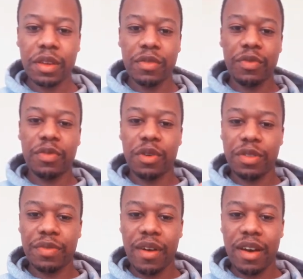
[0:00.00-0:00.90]
Fourth
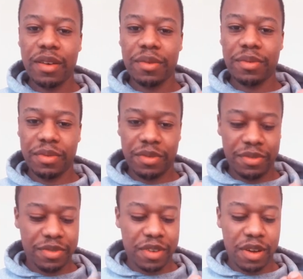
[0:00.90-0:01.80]
fret, we will
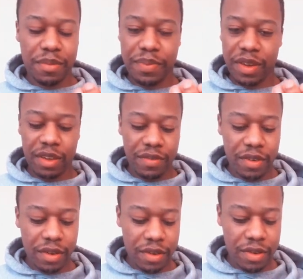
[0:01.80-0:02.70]
use our 2nd
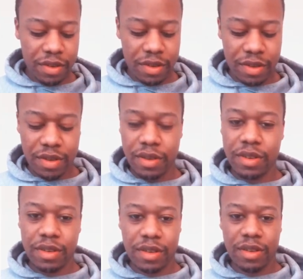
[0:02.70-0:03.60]
finger 3rd fret we will use the 3rd finger
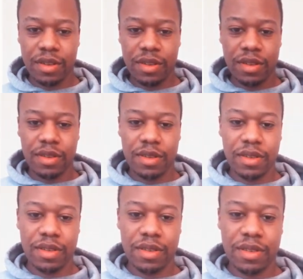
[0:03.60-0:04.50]

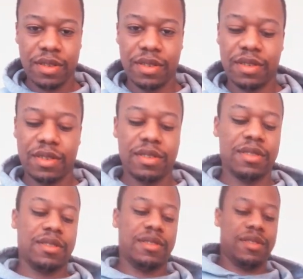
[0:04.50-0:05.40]
4th
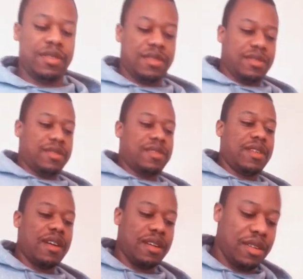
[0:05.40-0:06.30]
fret we
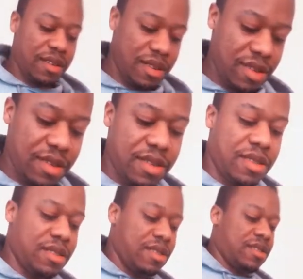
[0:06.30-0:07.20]
will
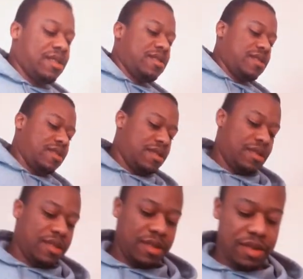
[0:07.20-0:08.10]

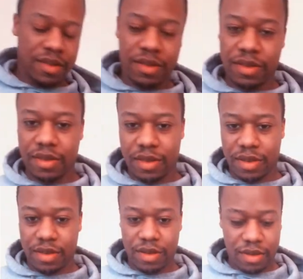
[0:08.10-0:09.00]
use our pinky finger. Okay.
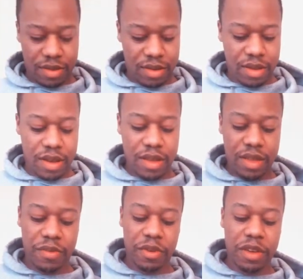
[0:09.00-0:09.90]
And
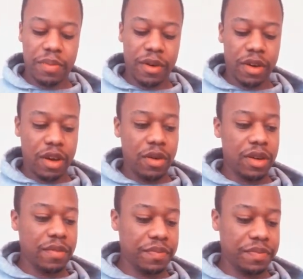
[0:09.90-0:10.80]
then we'll keep on going